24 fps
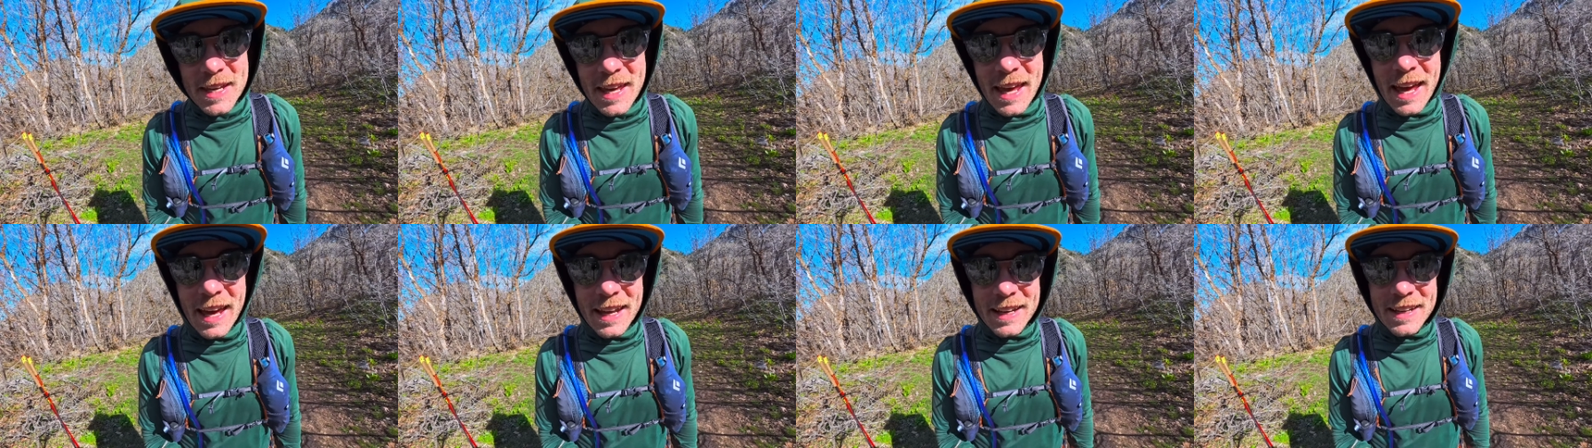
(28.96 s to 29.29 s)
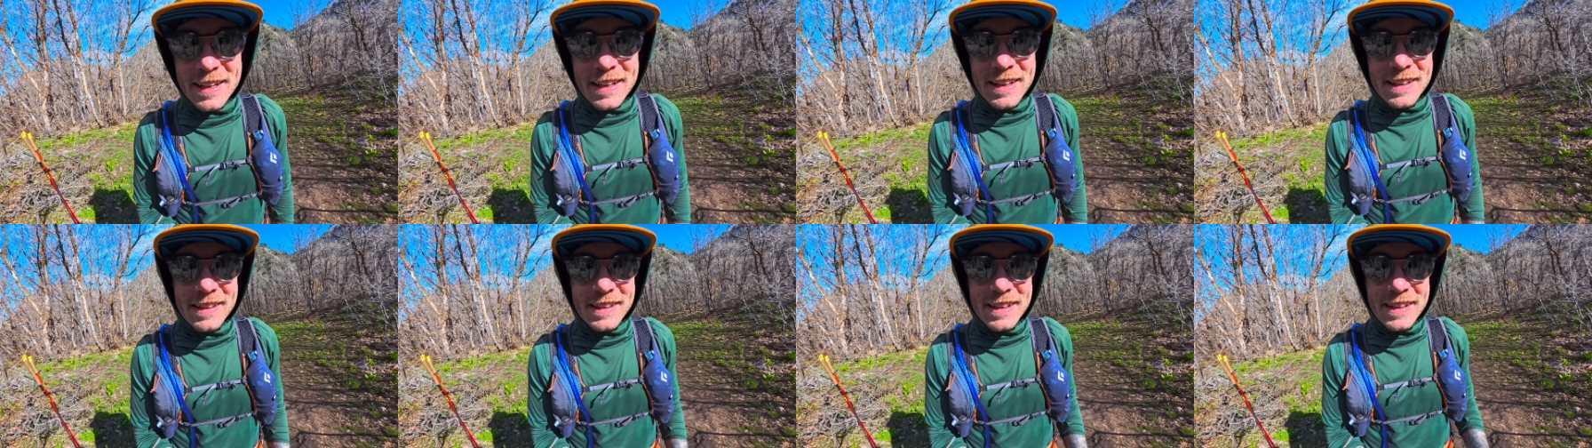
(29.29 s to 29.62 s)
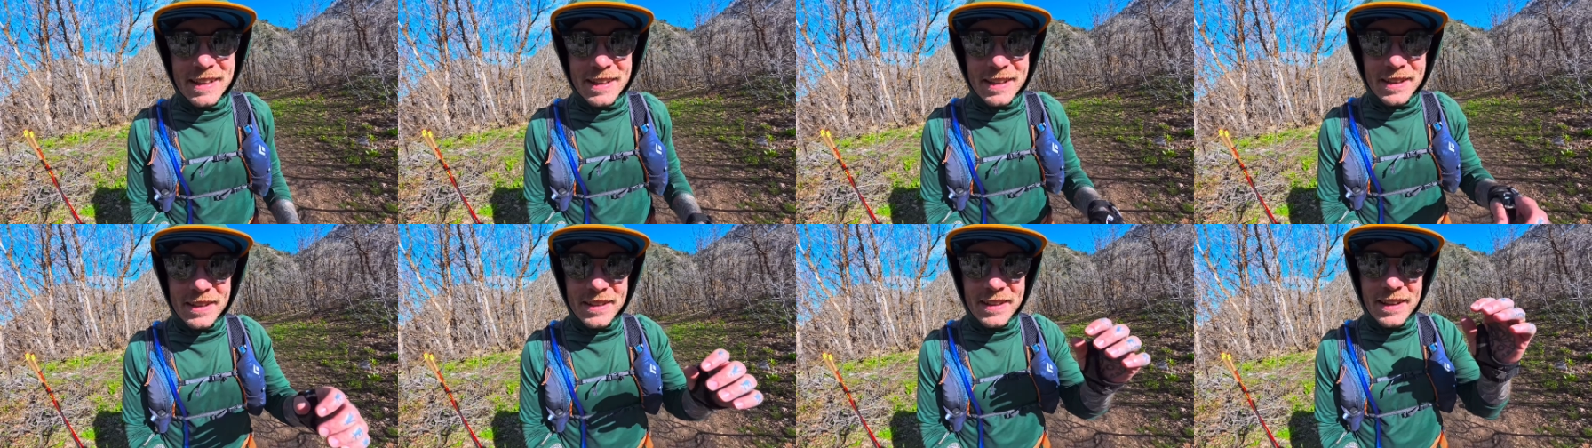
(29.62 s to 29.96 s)
getting a
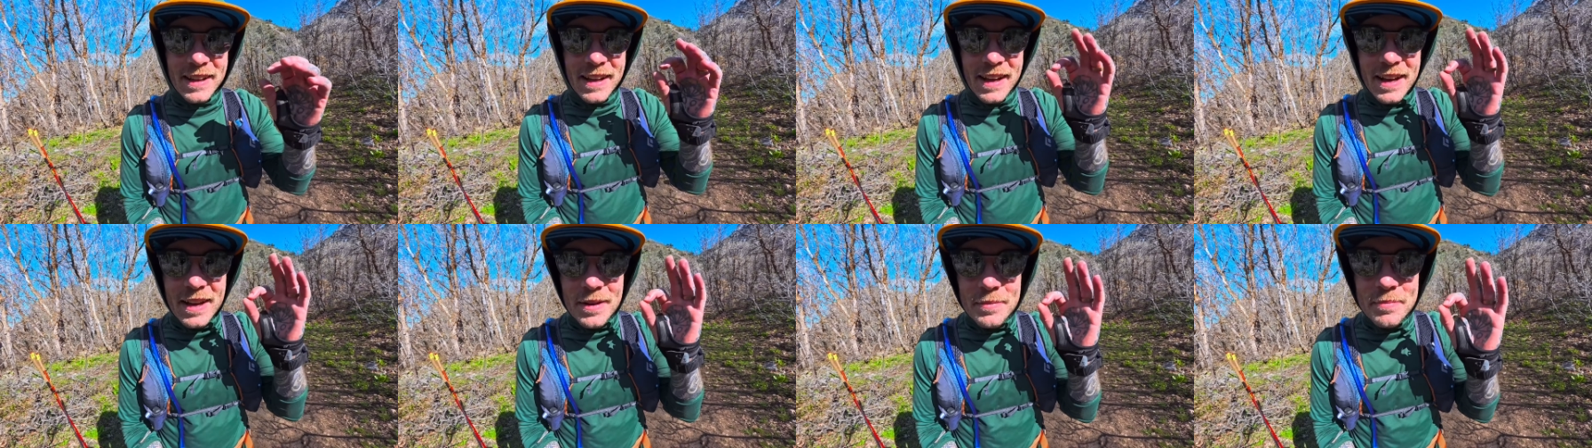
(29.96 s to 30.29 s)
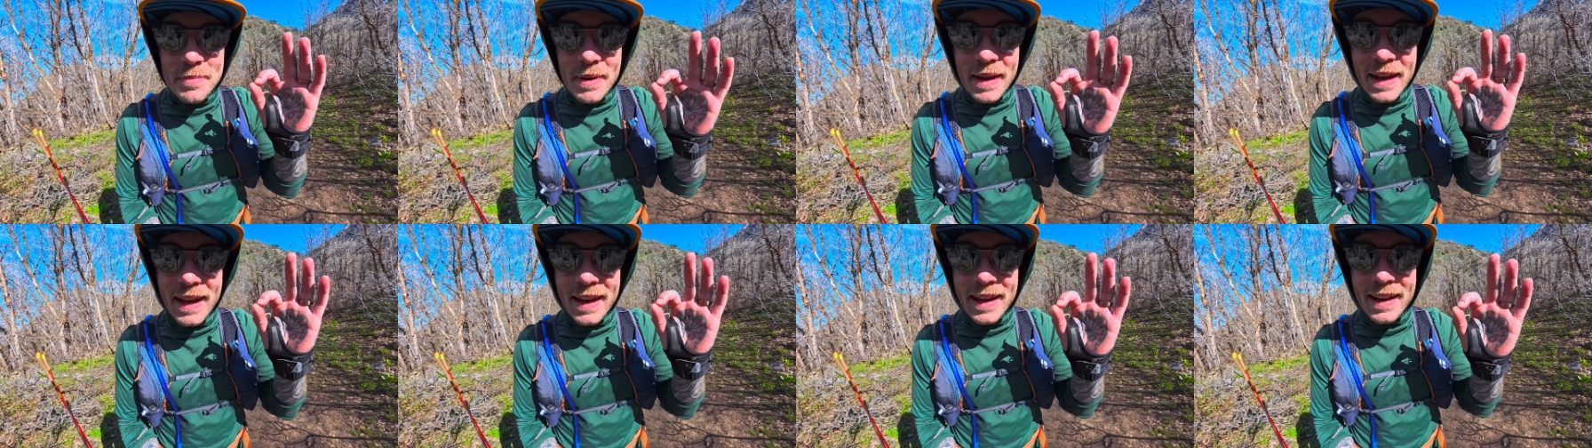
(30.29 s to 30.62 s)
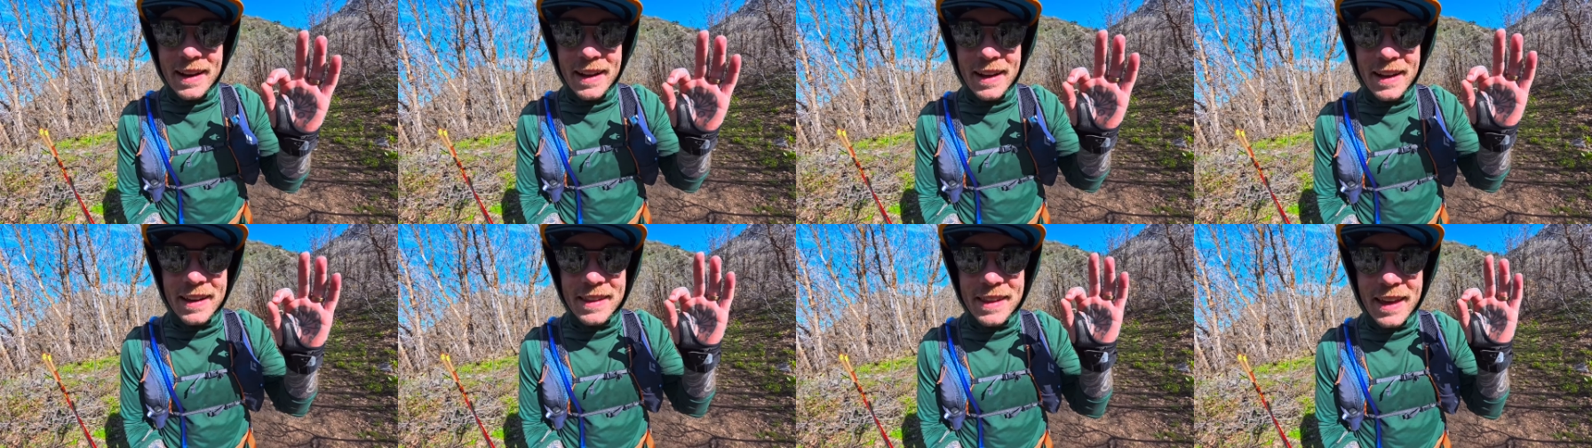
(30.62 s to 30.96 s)
little bit
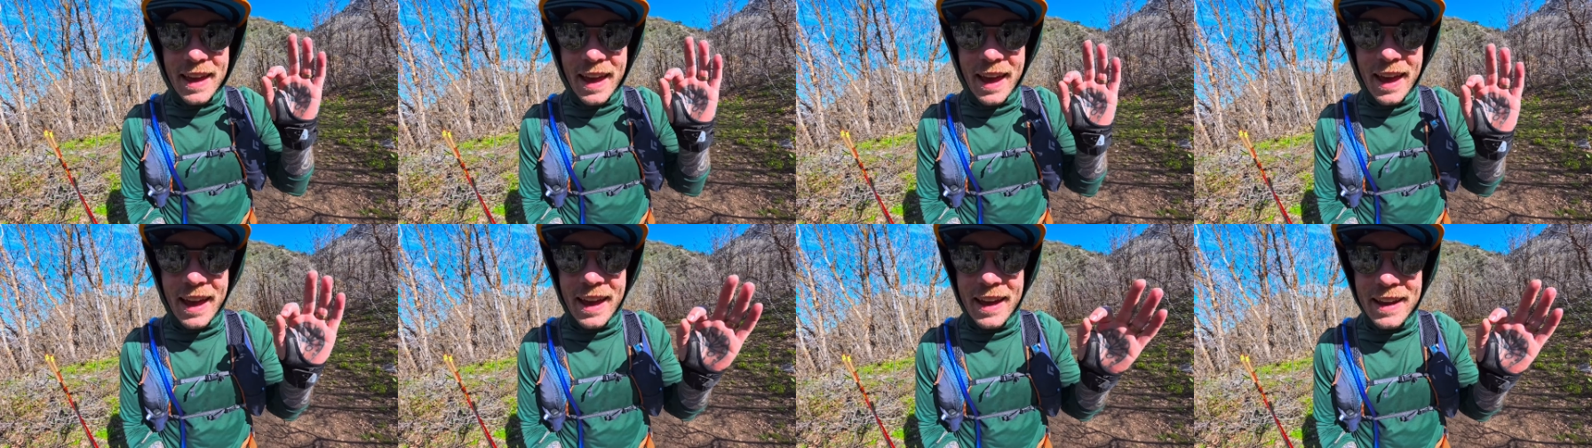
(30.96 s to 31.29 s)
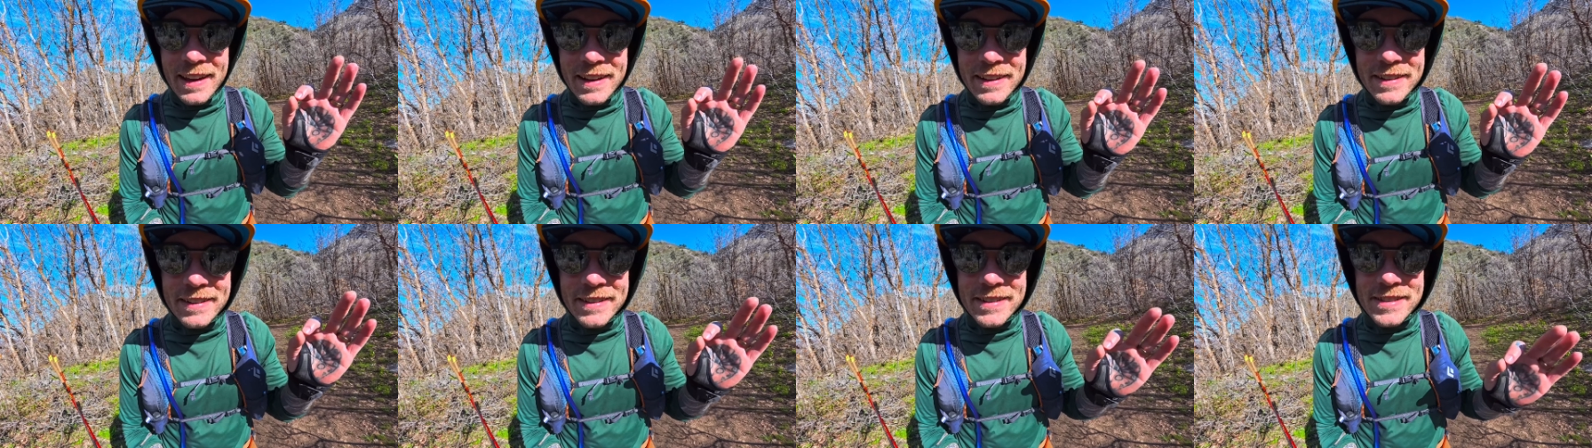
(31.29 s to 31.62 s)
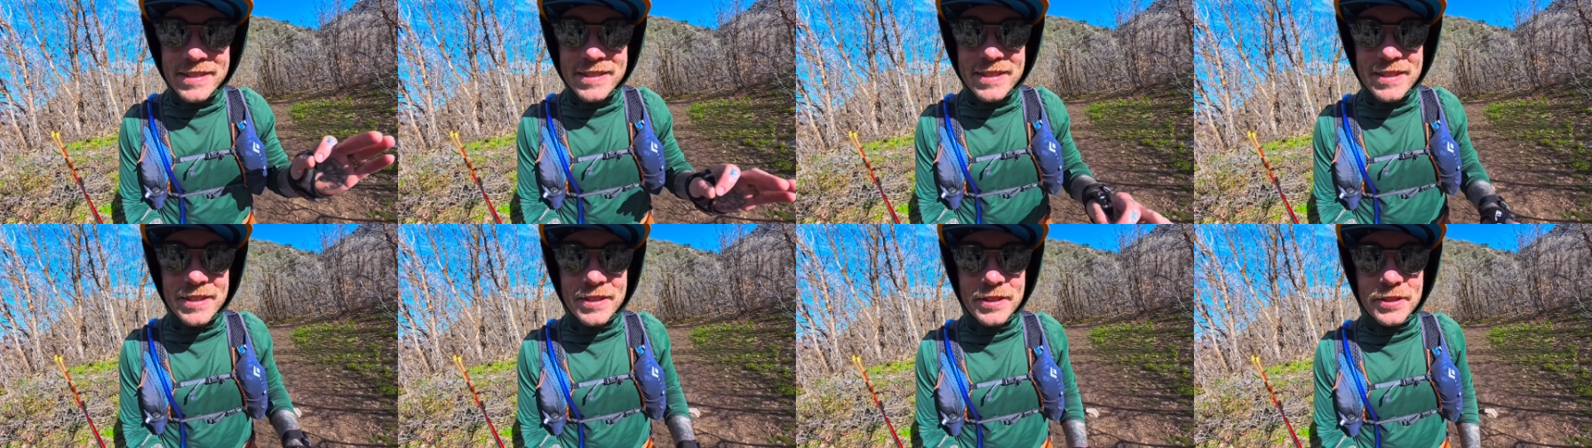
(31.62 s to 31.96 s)
of the
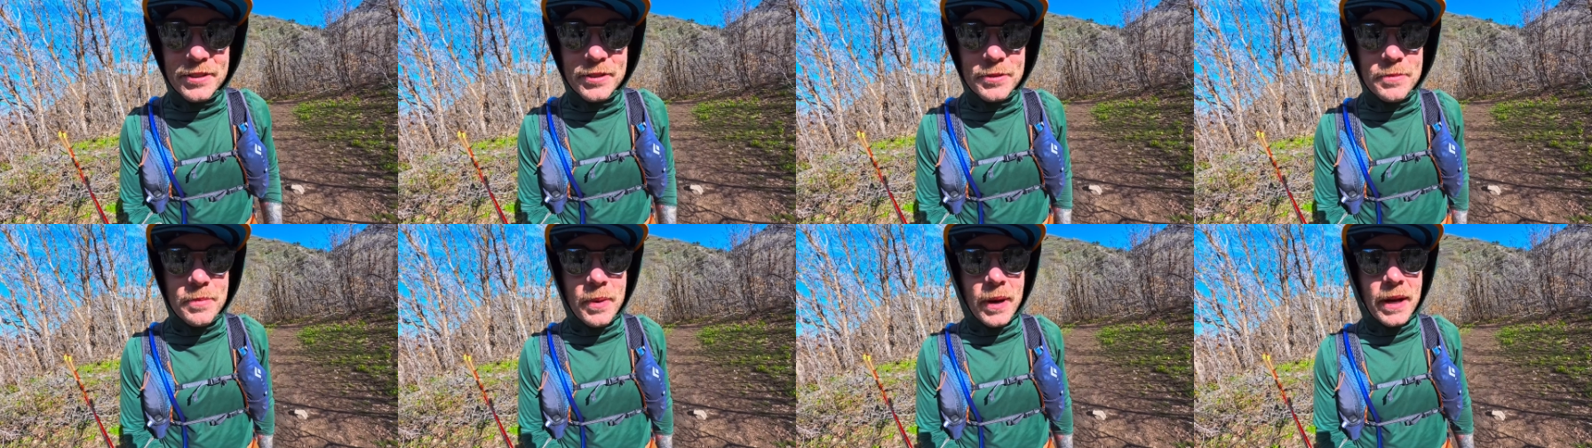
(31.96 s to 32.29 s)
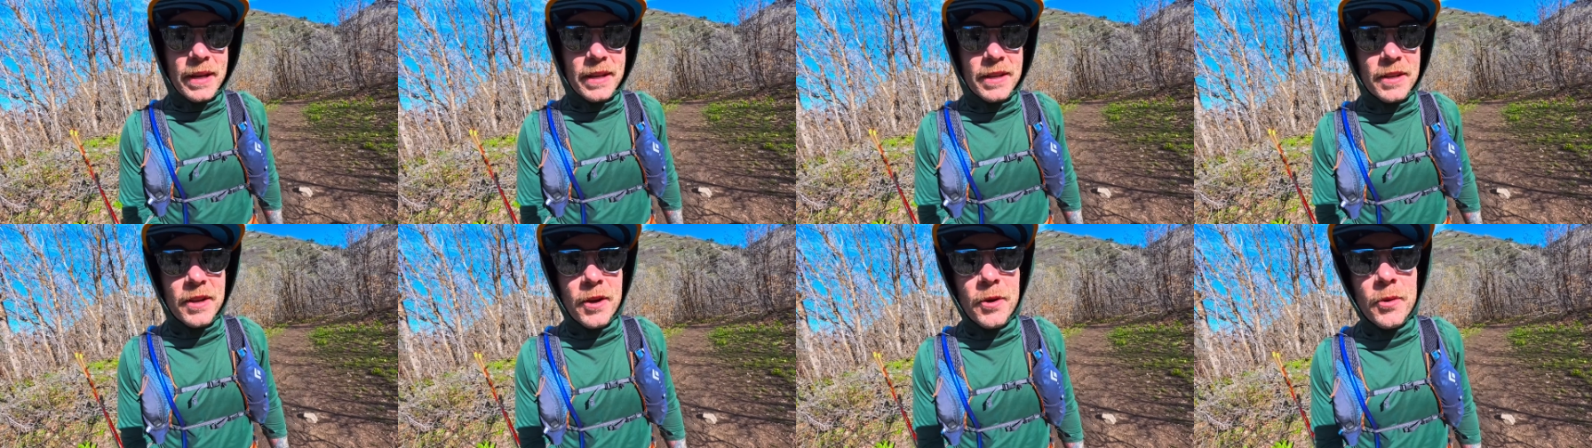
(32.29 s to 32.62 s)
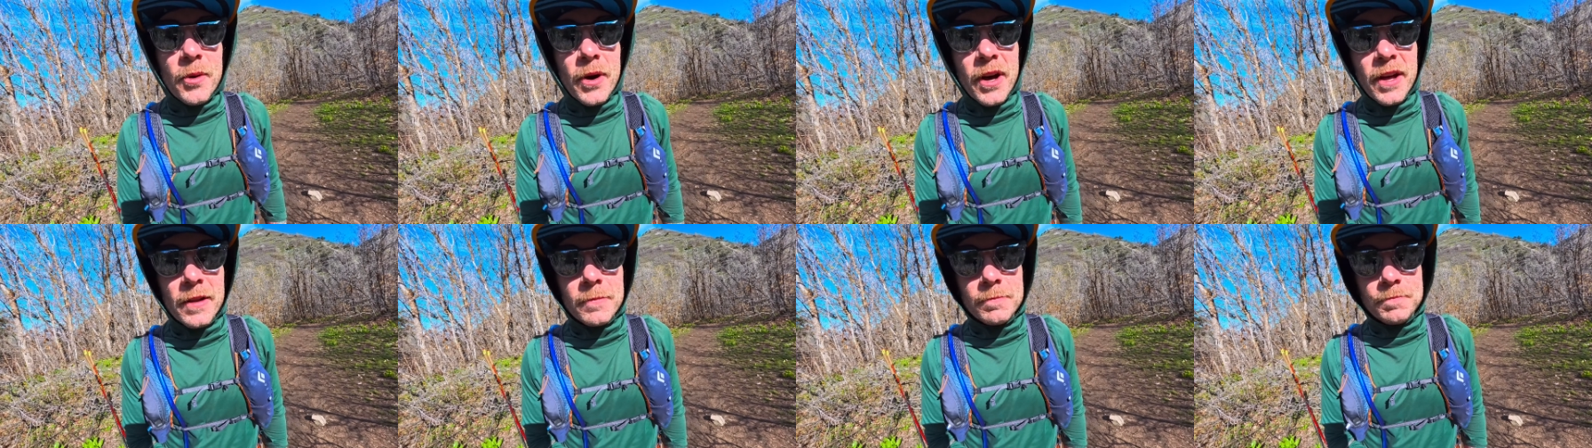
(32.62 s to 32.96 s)
haters, dude. But you know
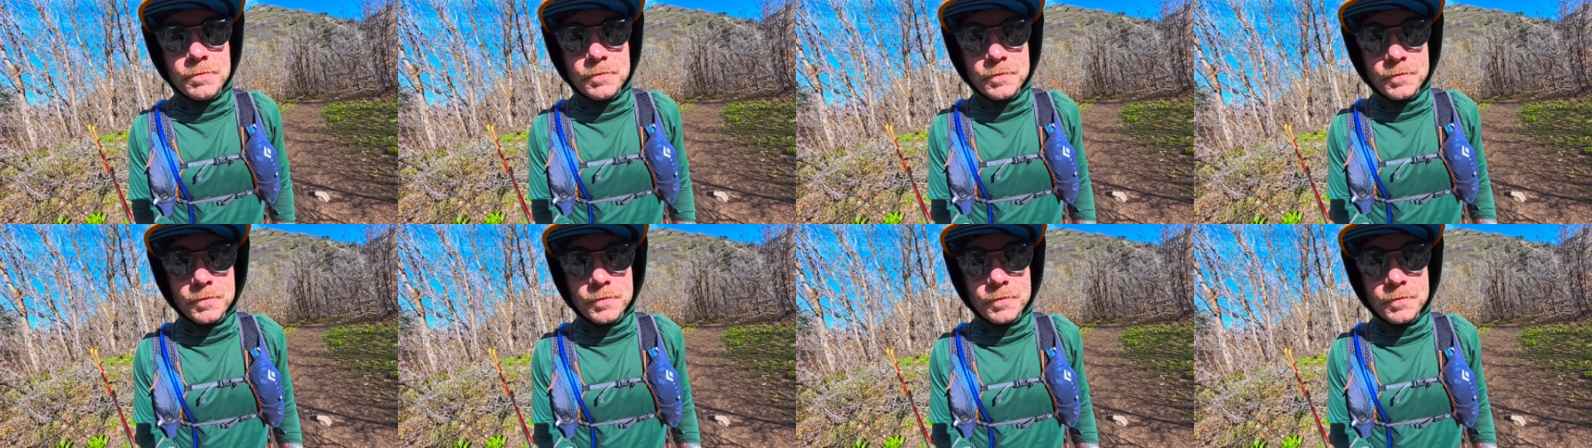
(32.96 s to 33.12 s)
what?